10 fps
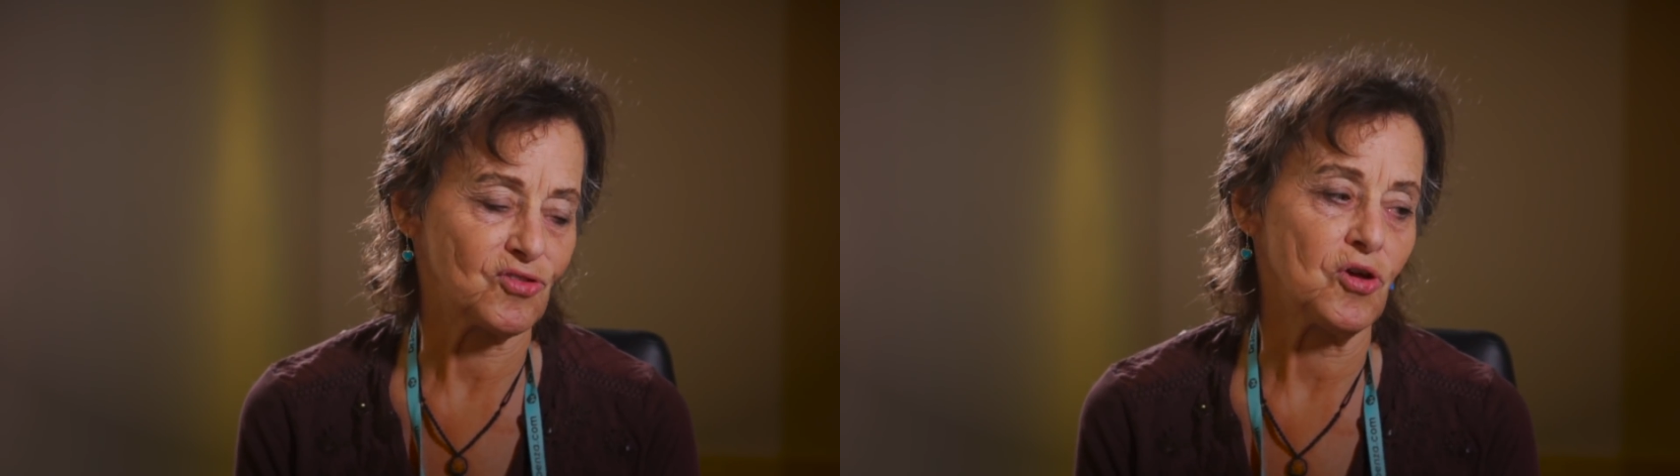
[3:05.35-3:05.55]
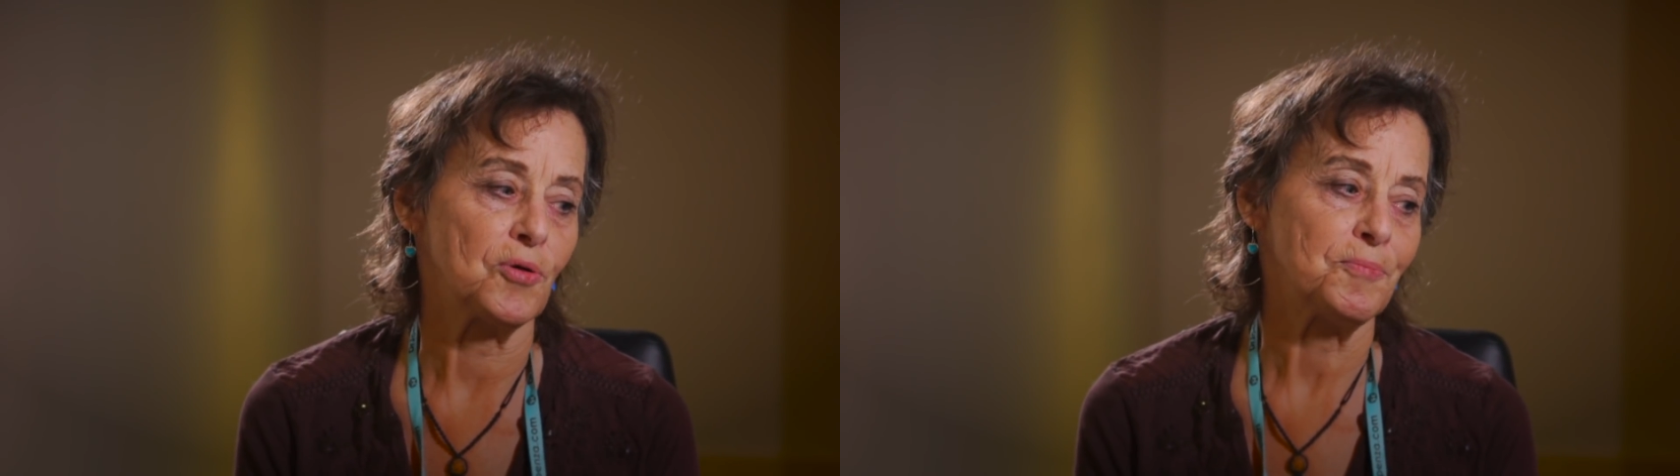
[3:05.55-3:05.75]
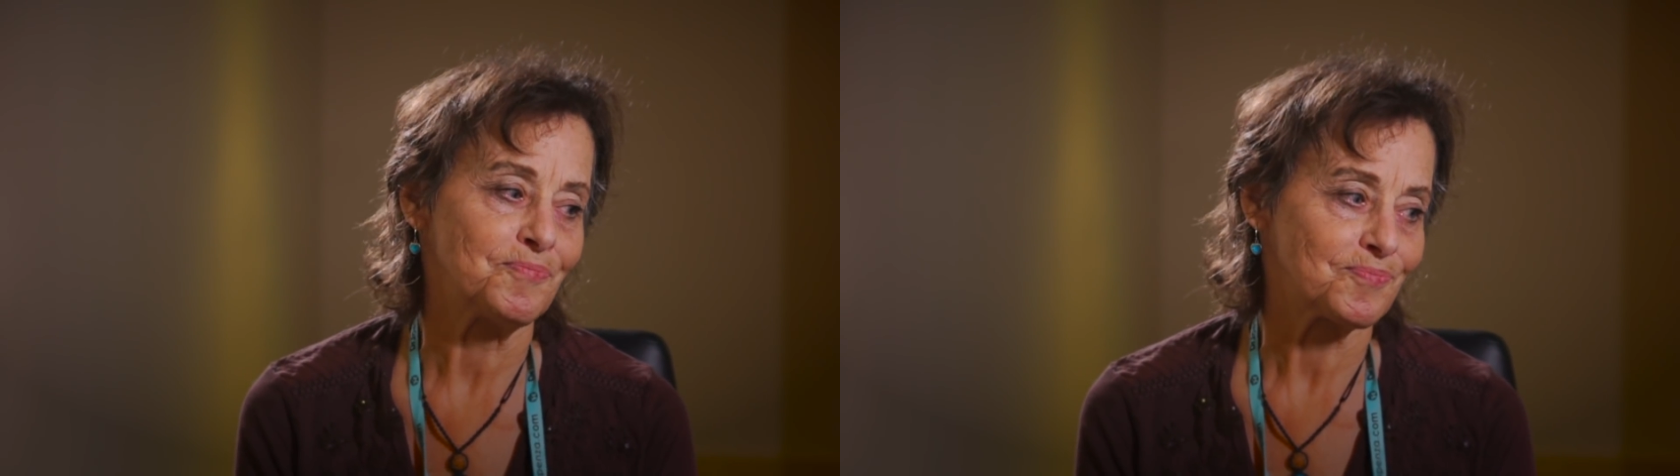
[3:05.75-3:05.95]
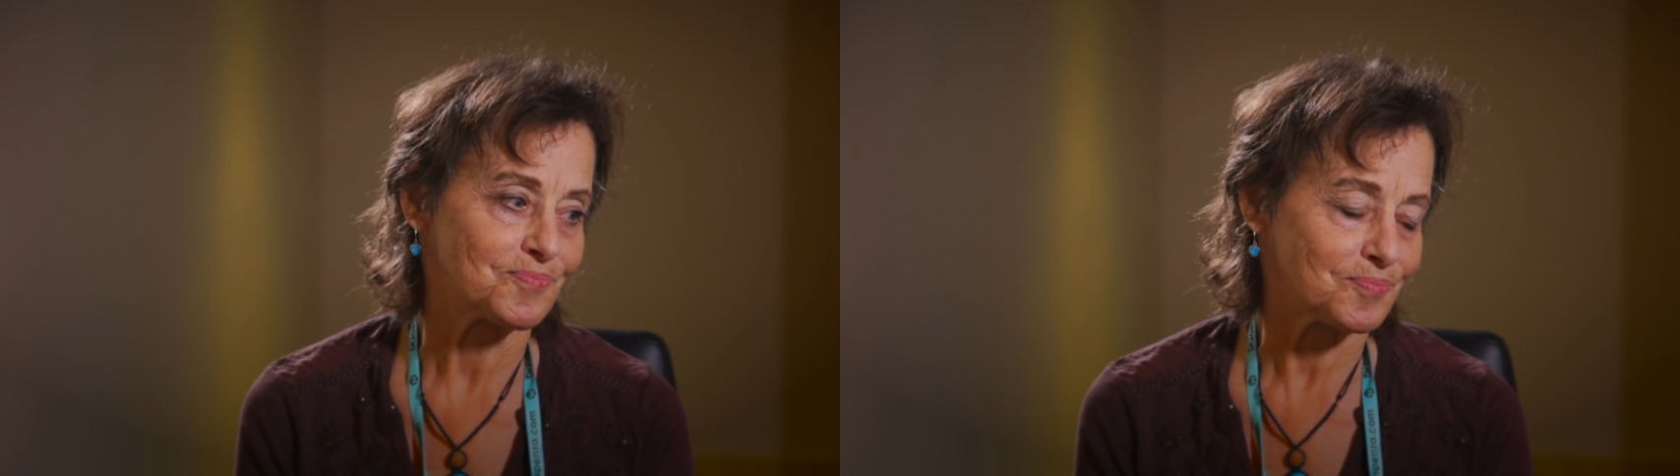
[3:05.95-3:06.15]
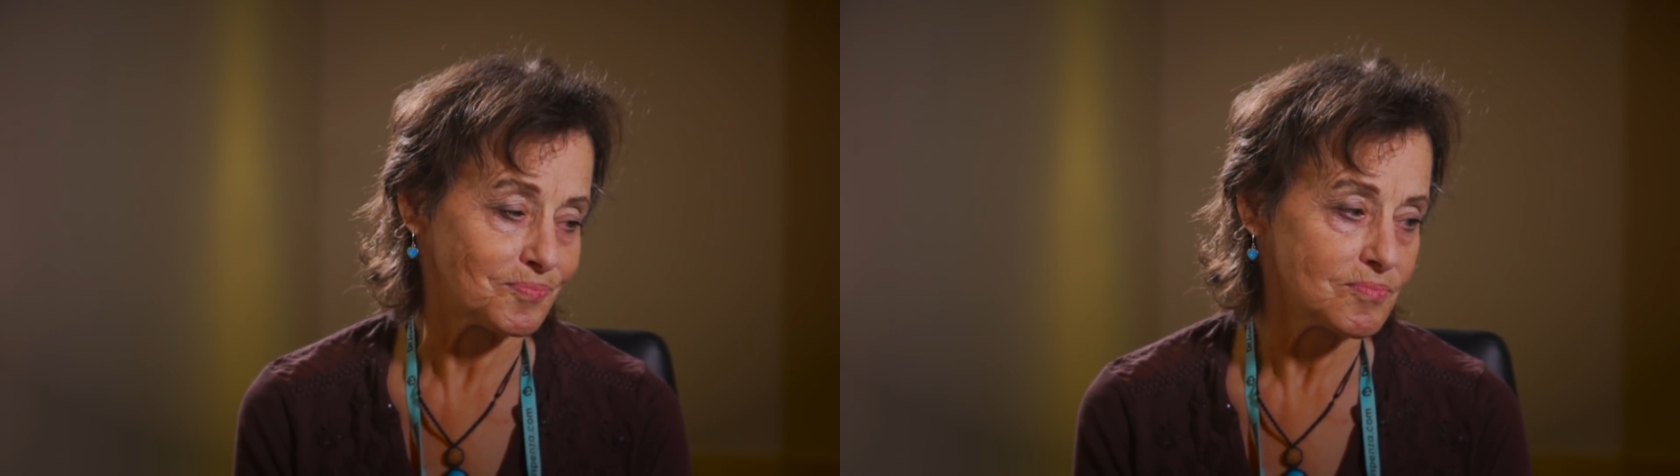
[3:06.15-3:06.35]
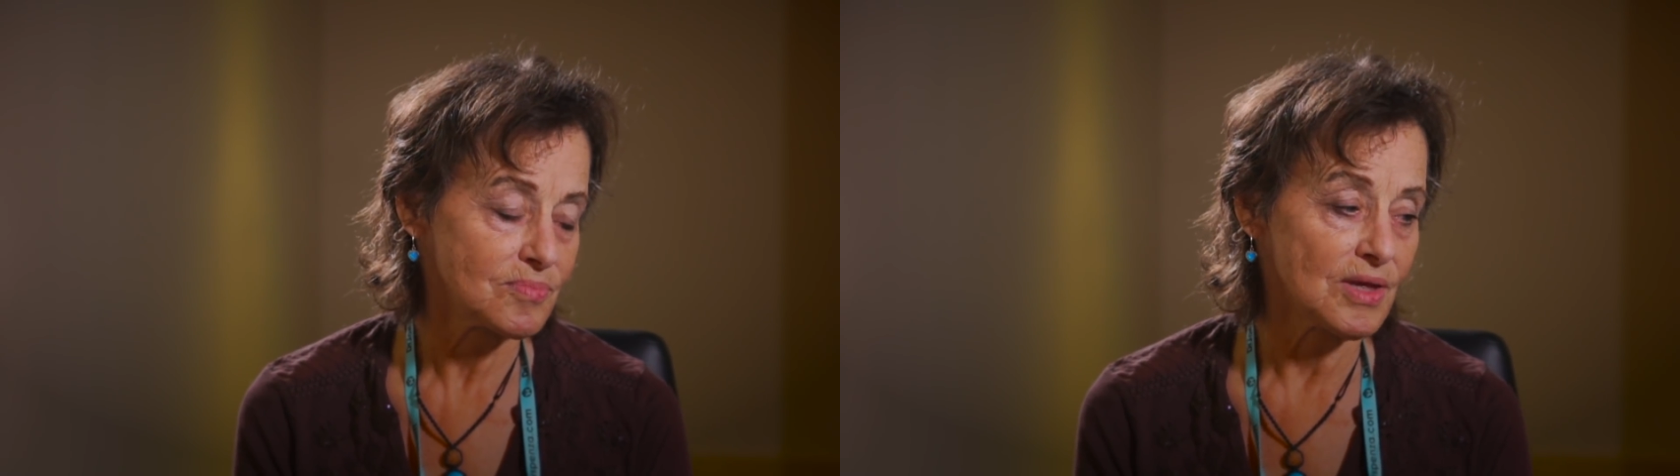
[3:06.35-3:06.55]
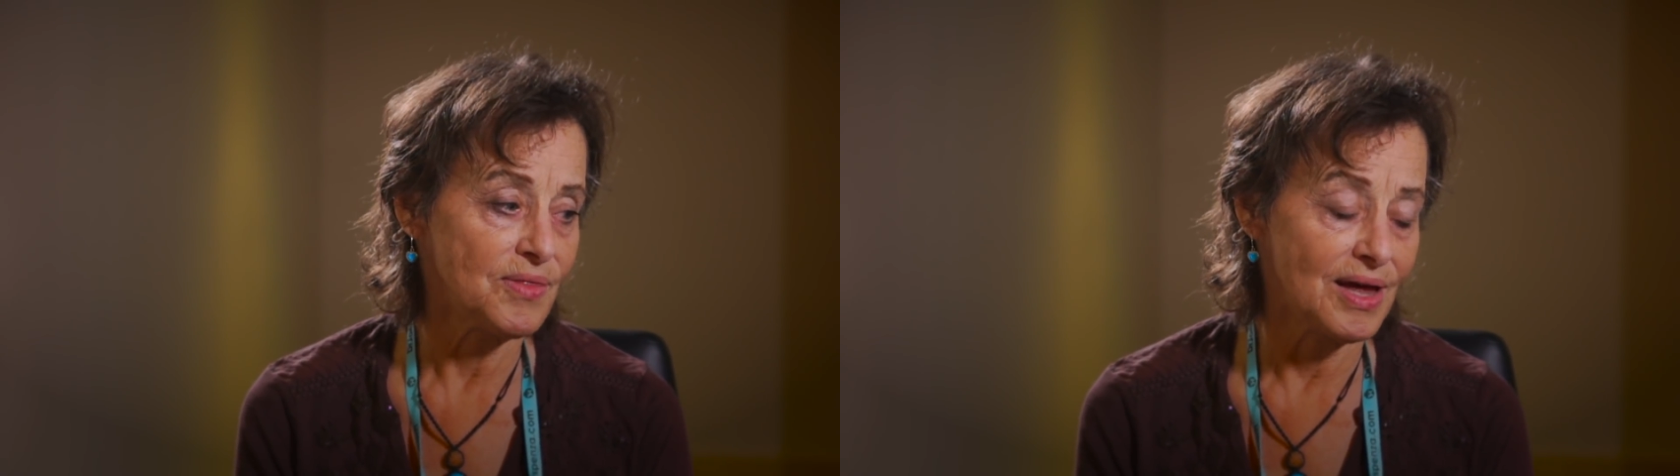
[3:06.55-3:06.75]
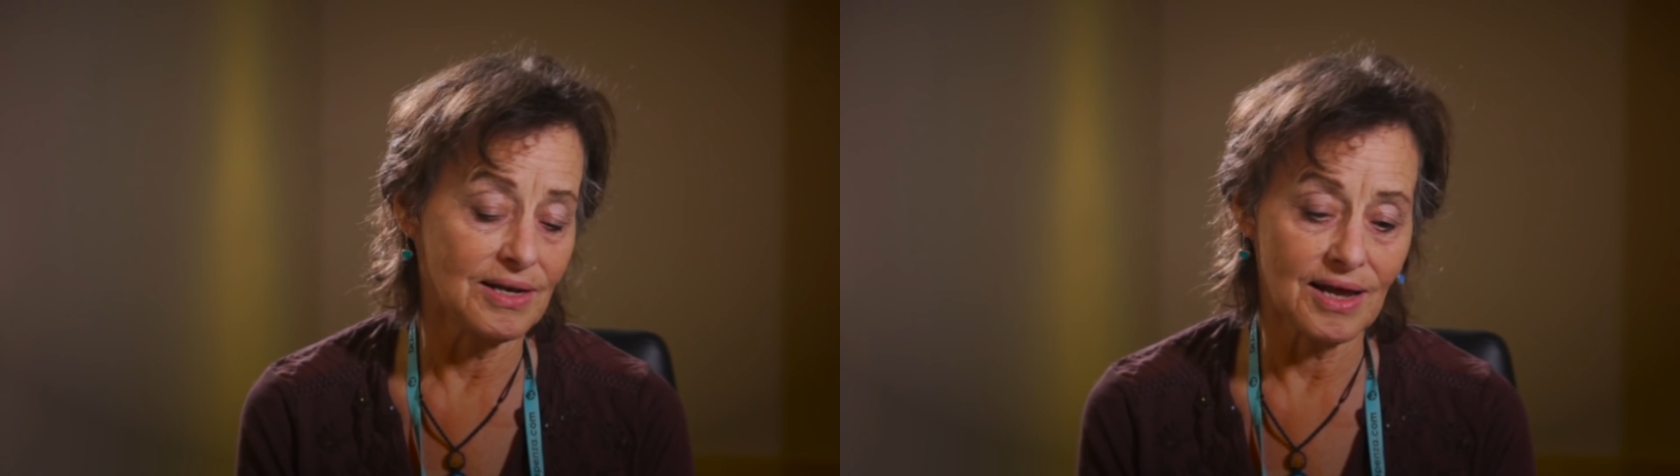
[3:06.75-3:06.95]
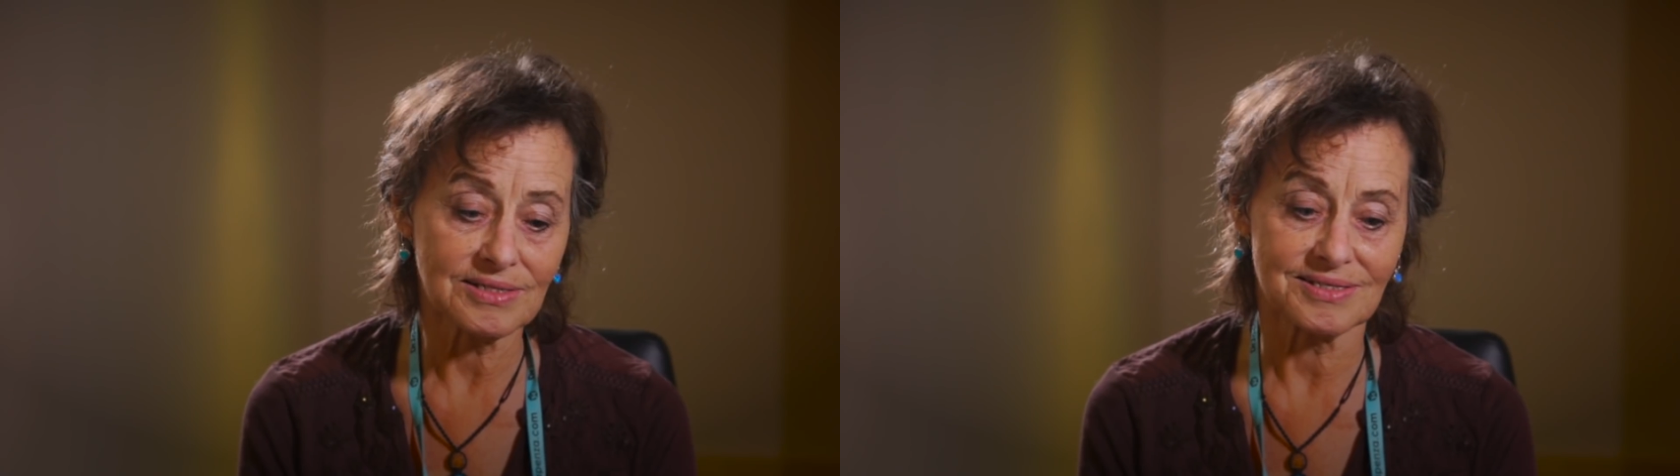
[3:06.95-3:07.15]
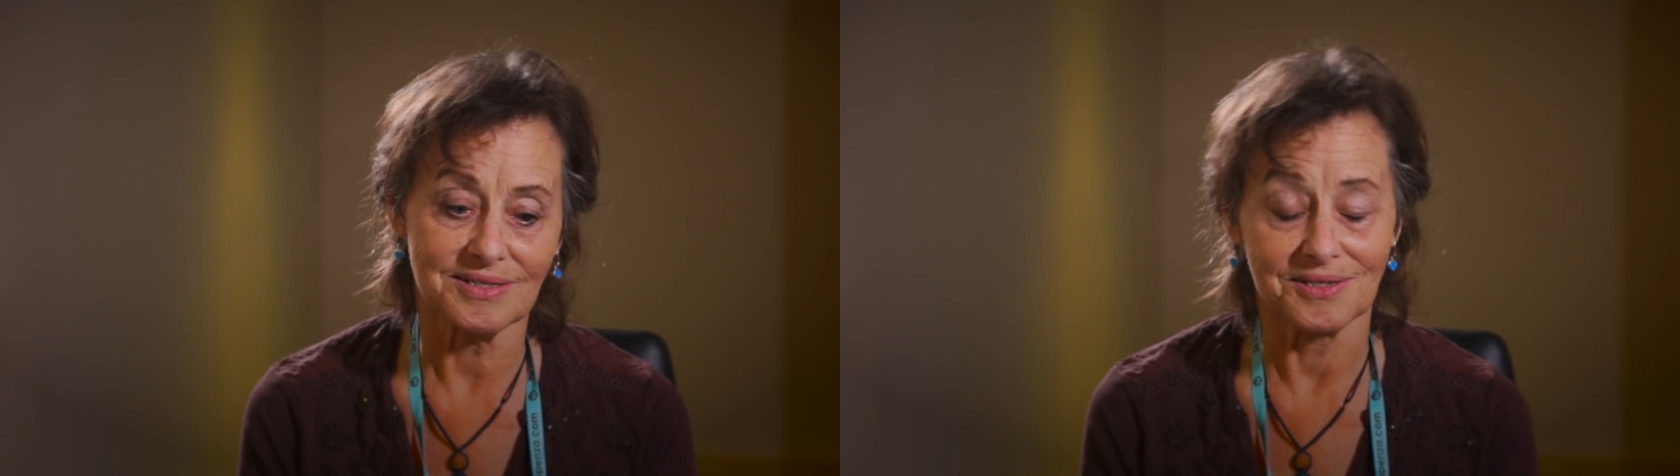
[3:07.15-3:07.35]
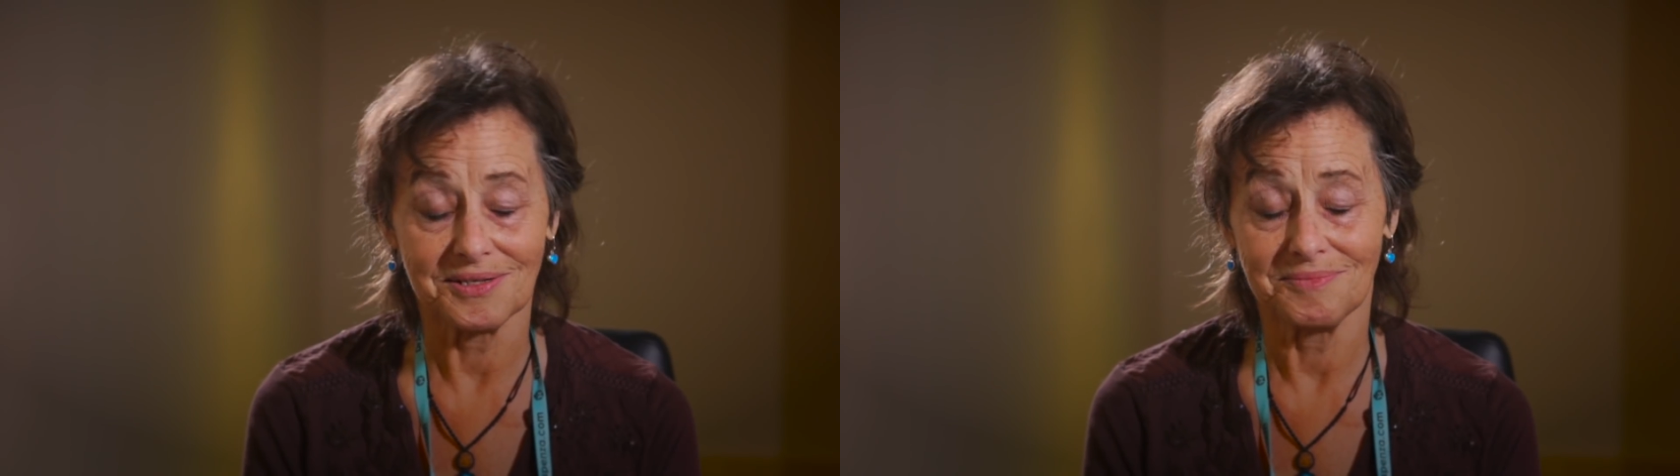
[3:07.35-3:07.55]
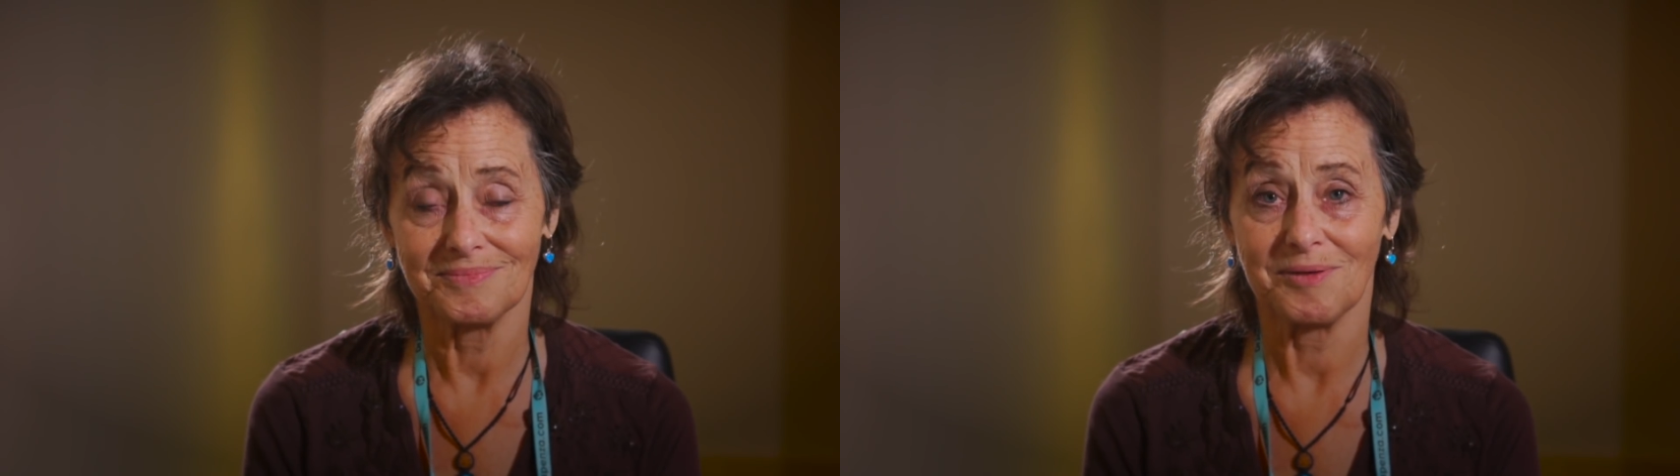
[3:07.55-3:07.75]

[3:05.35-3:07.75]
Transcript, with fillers: so that lasted